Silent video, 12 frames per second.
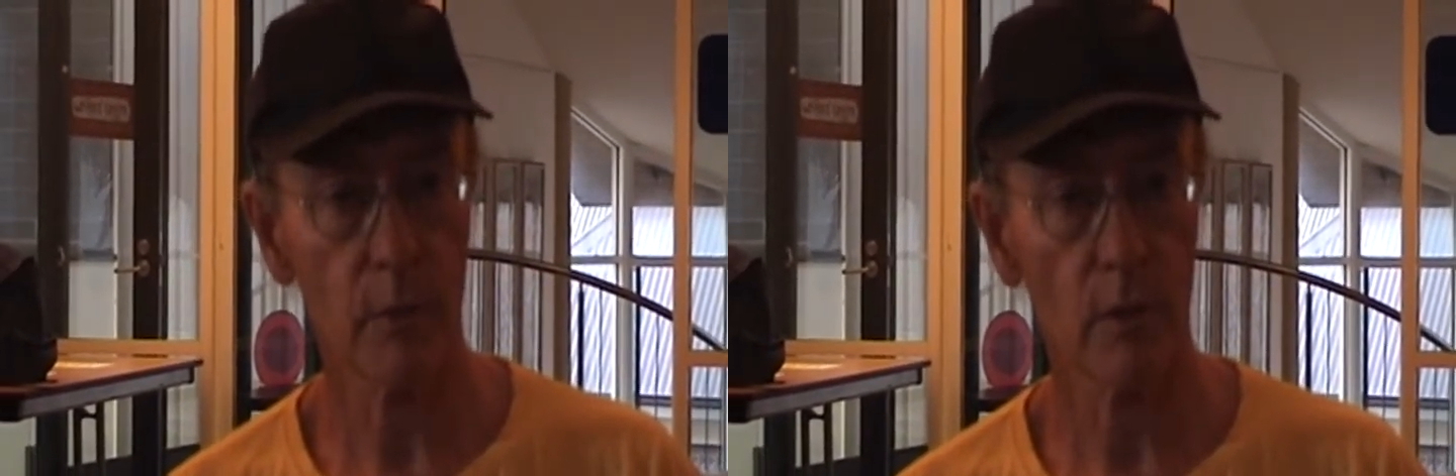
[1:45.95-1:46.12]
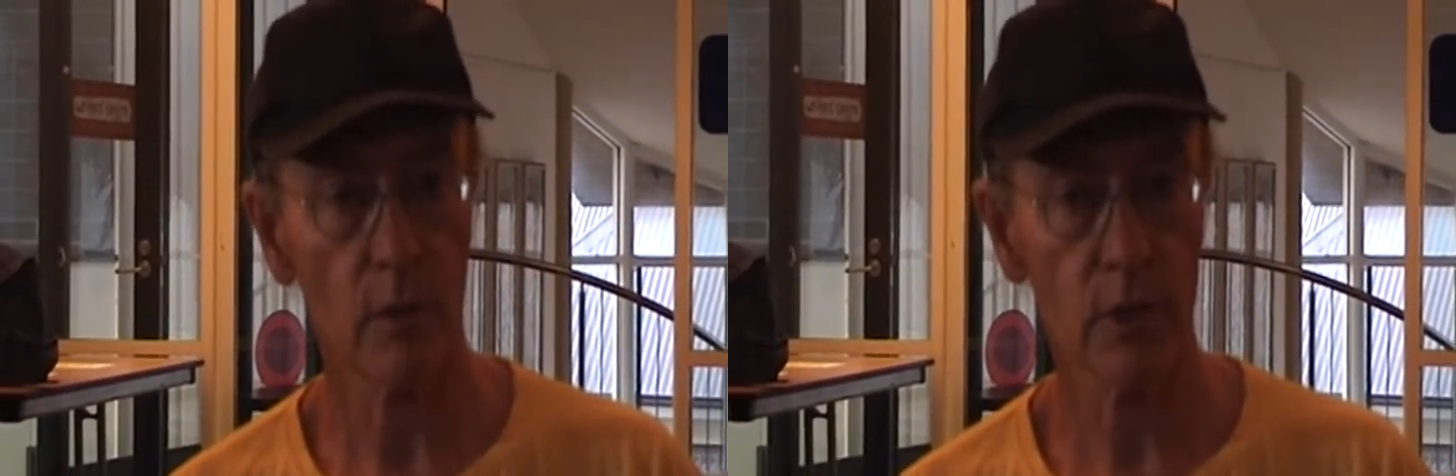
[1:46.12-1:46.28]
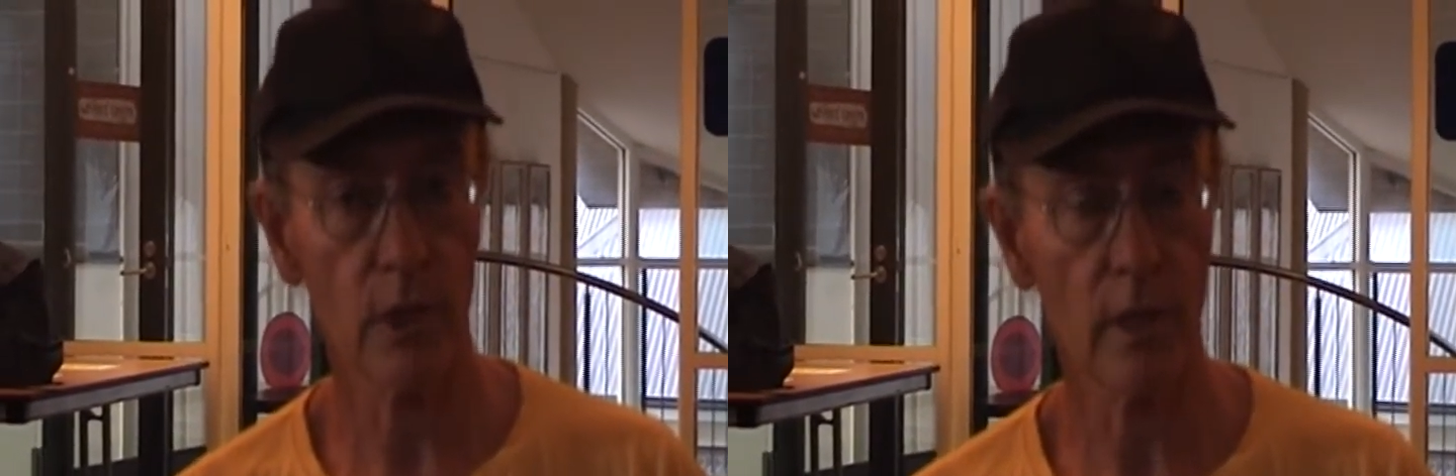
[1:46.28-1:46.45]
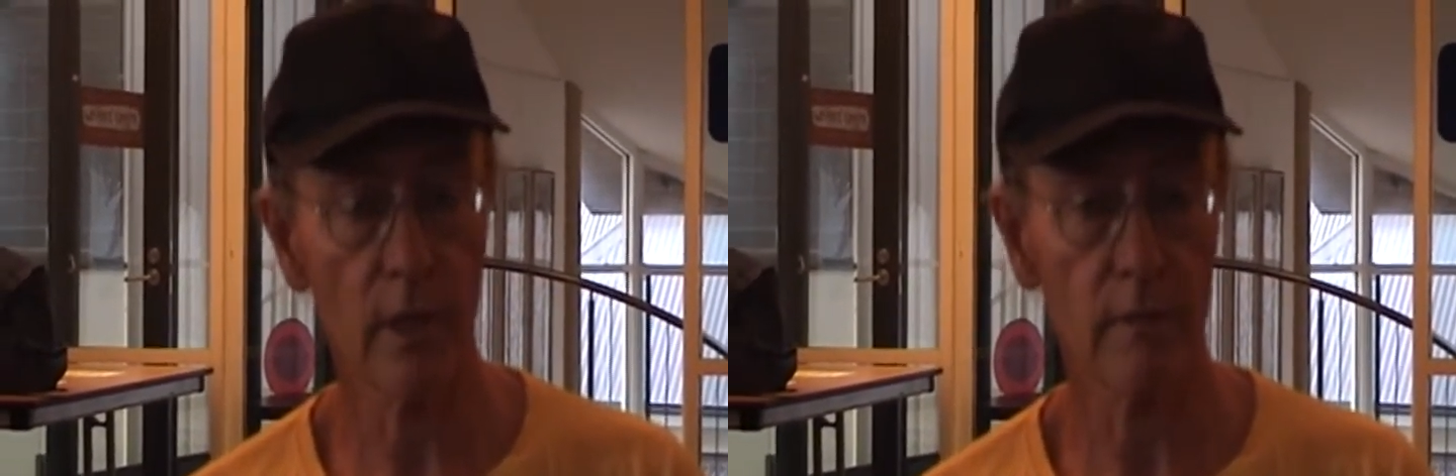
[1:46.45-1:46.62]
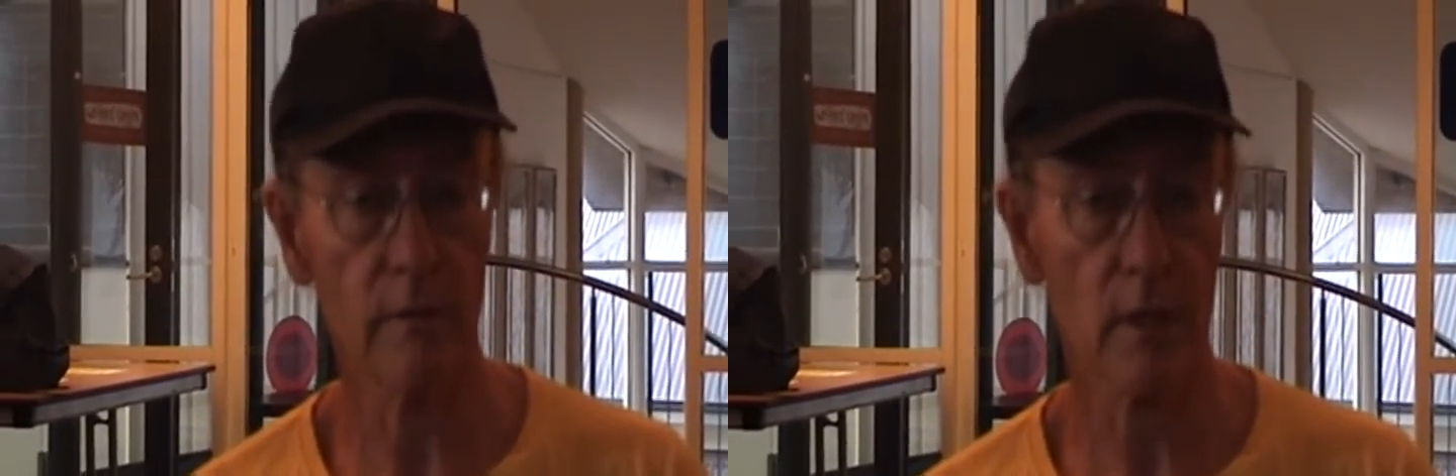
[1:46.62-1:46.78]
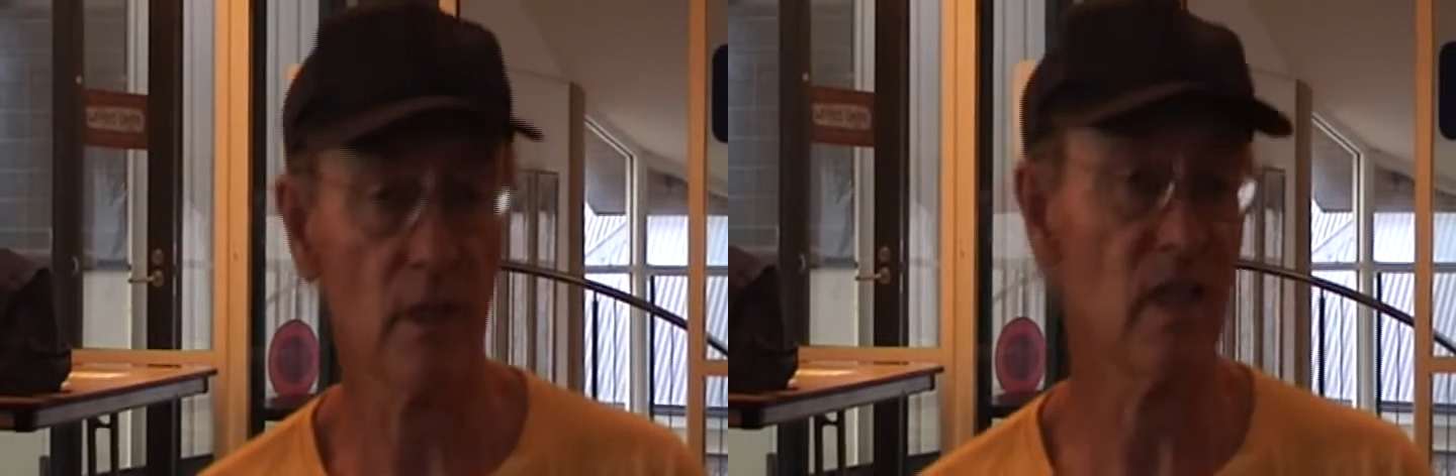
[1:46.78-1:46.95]

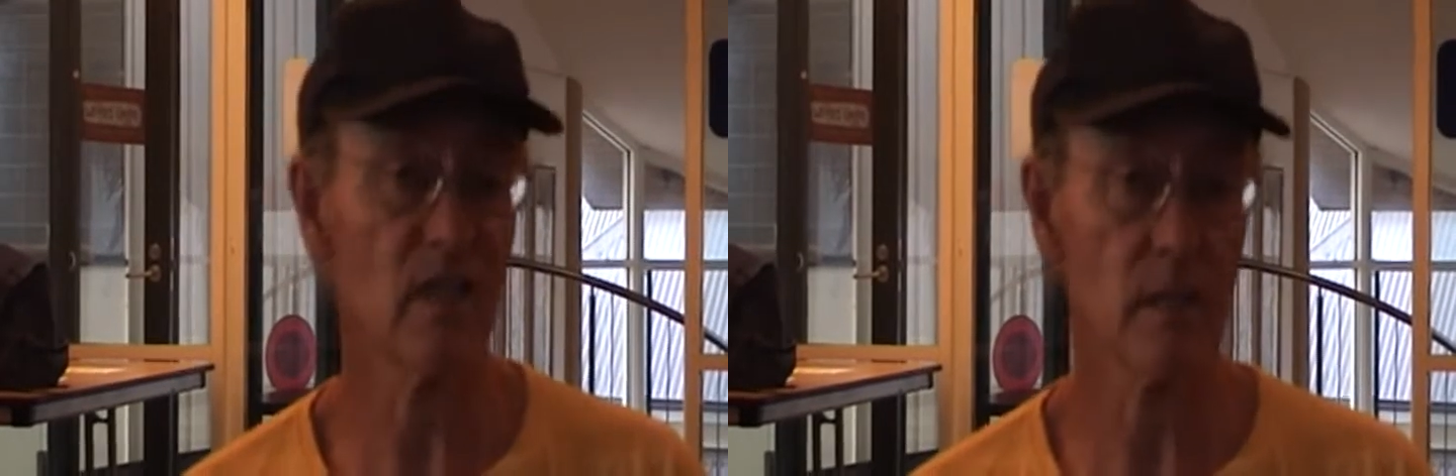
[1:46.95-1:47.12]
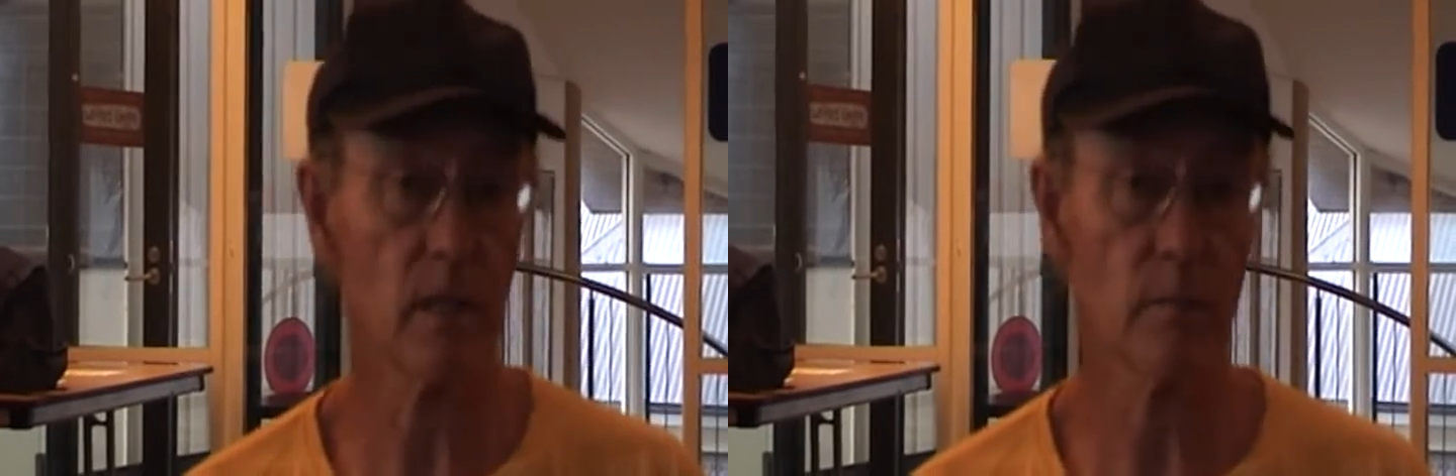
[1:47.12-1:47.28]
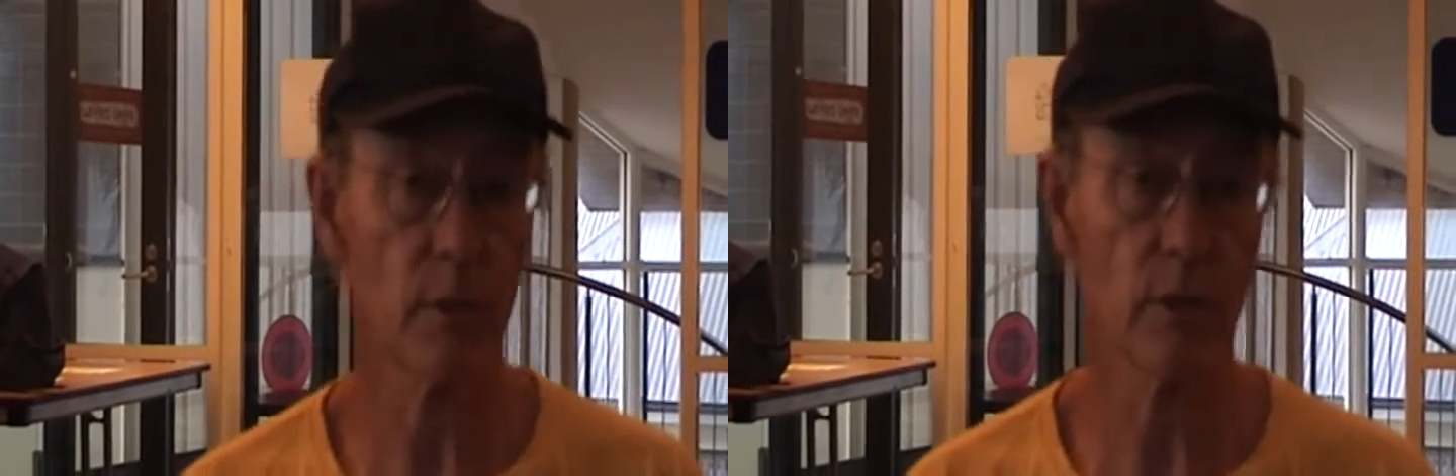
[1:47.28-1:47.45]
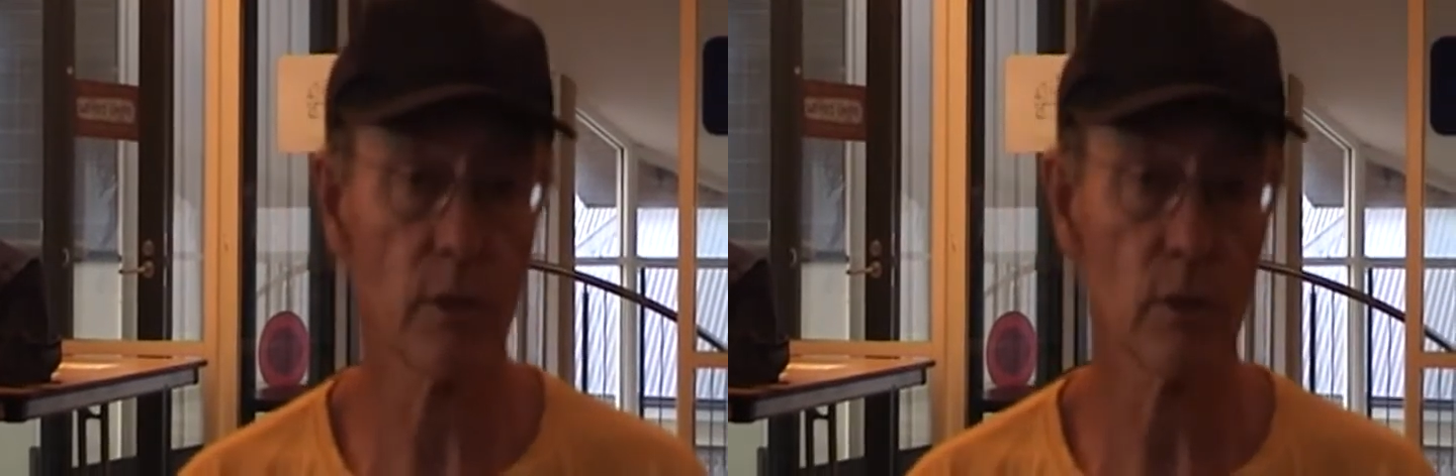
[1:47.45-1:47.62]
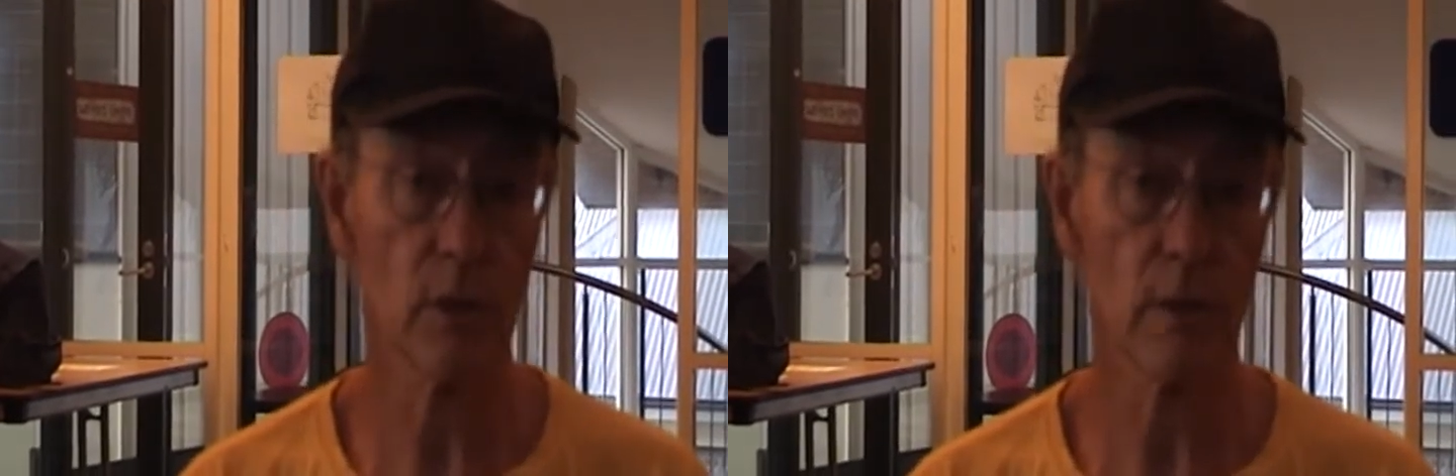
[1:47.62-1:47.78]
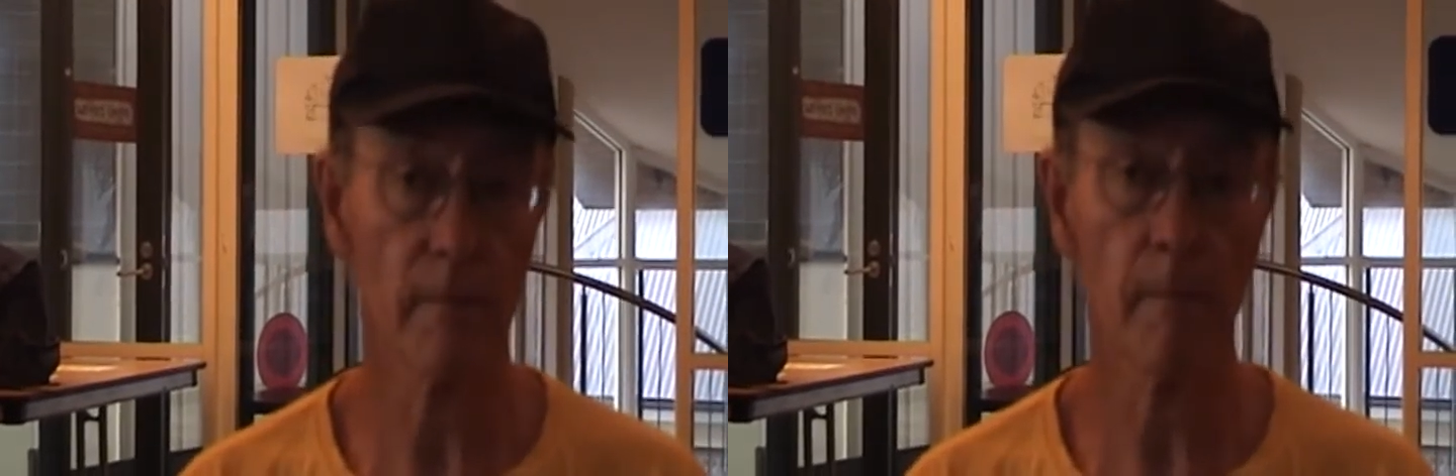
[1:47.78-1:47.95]
alternatives can easily
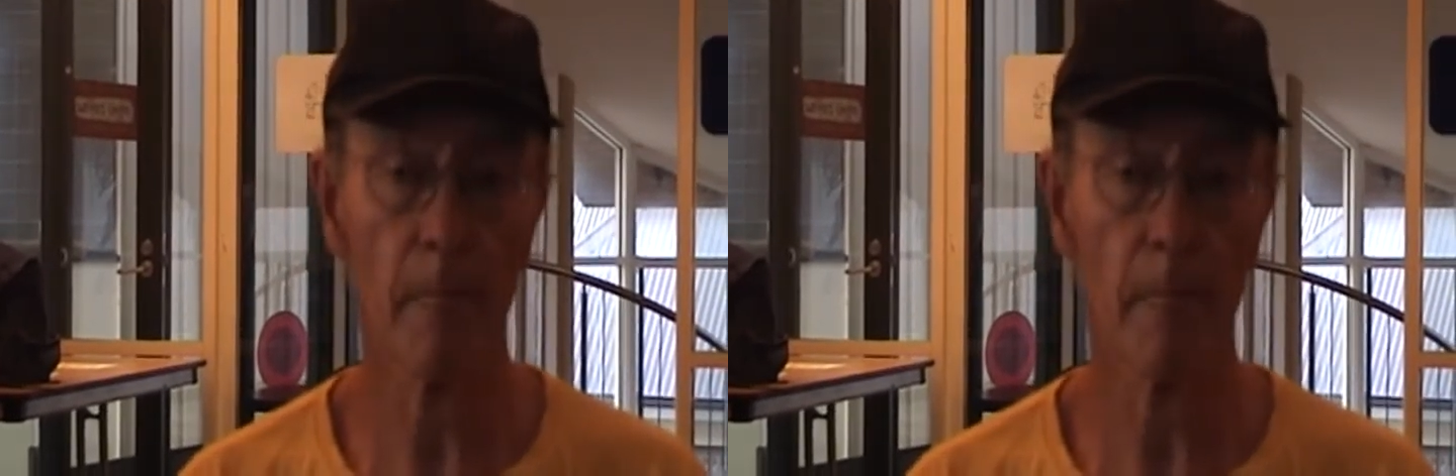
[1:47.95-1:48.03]
produce them.